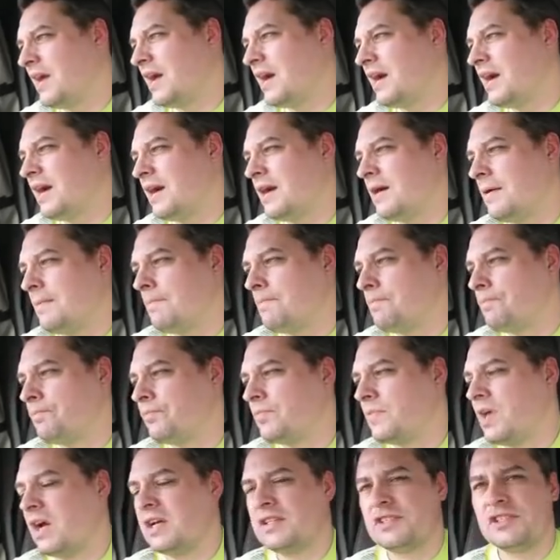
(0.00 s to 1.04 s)
um,
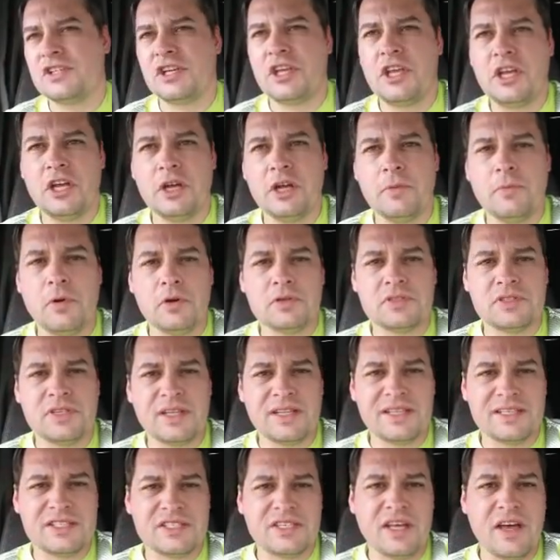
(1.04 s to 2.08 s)
unsecure most
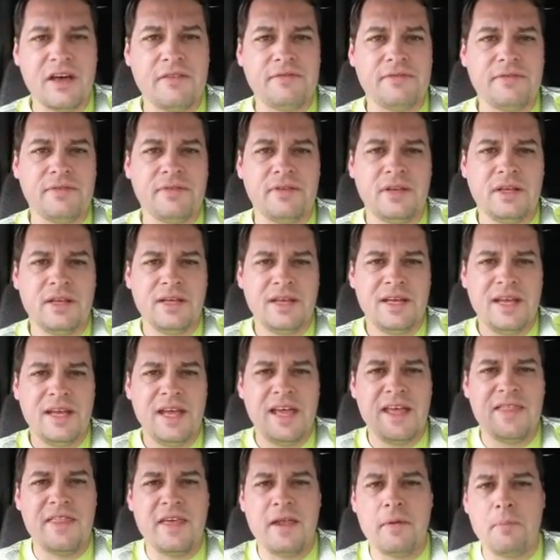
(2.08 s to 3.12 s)
of the stuff,
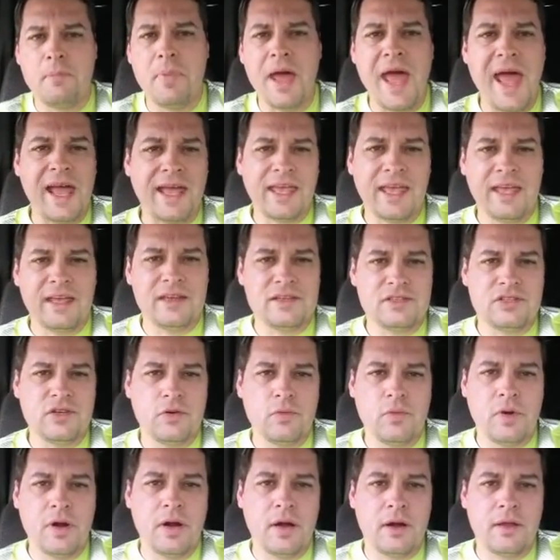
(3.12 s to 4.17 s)
and then back into
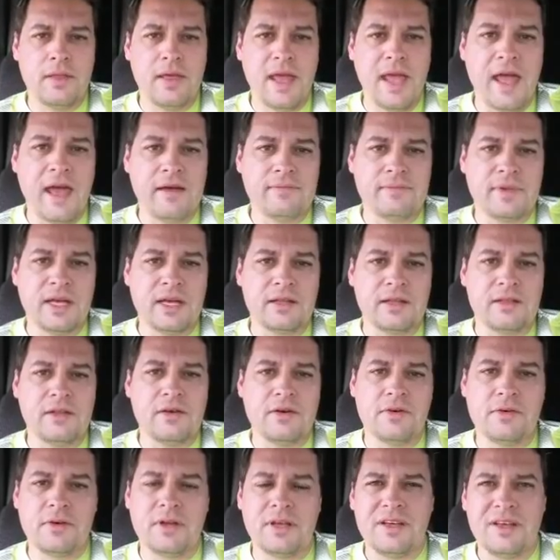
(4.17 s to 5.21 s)
where they have me
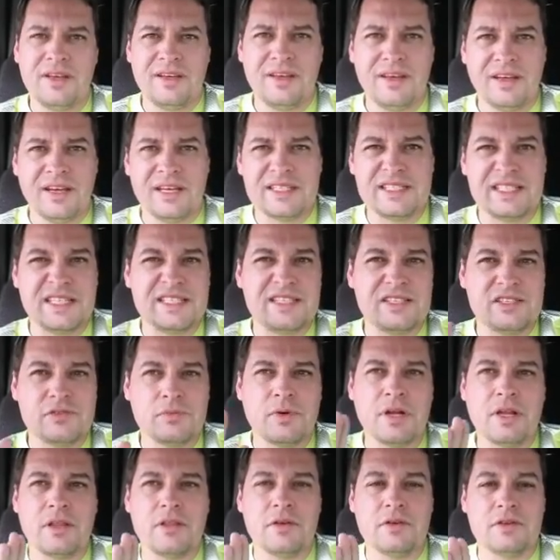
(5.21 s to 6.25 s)
unload. Because this is
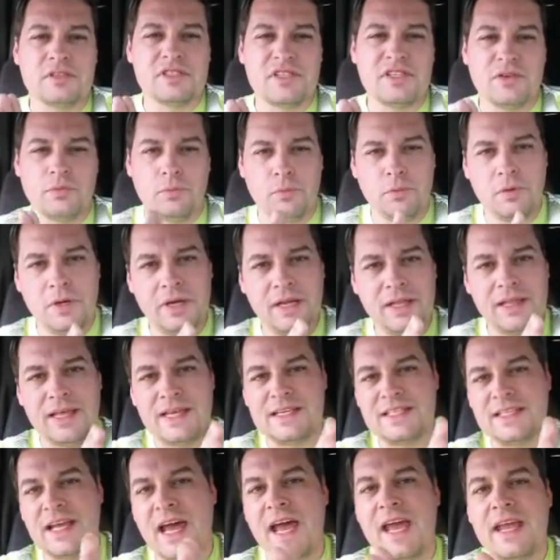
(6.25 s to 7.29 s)
one of those really
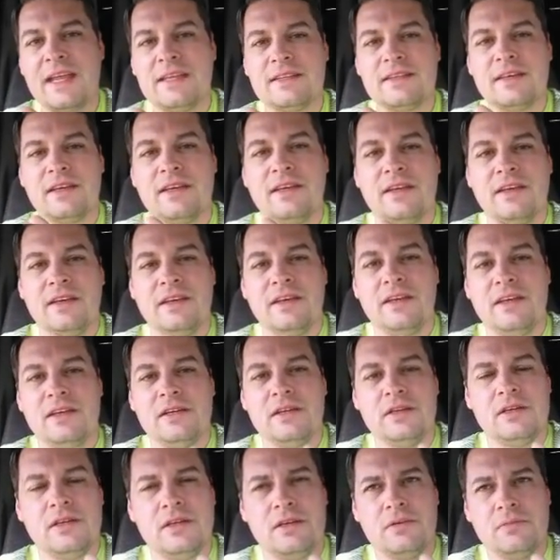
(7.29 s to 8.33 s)
tight
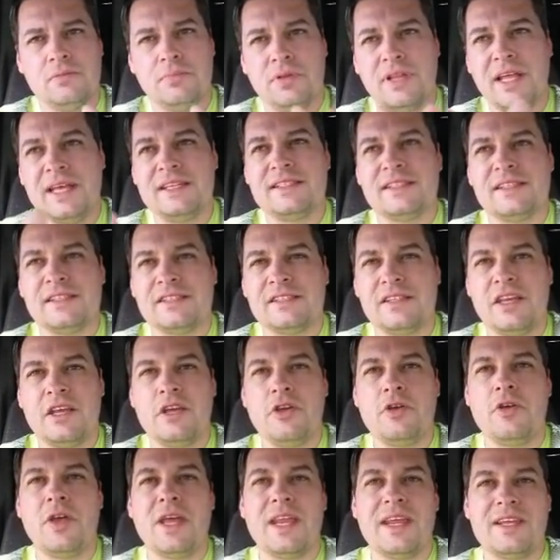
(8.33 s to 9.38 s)
places that
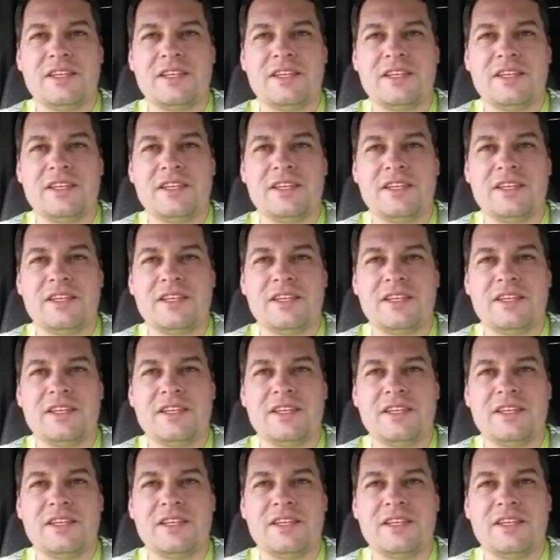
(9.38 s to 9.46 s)
you get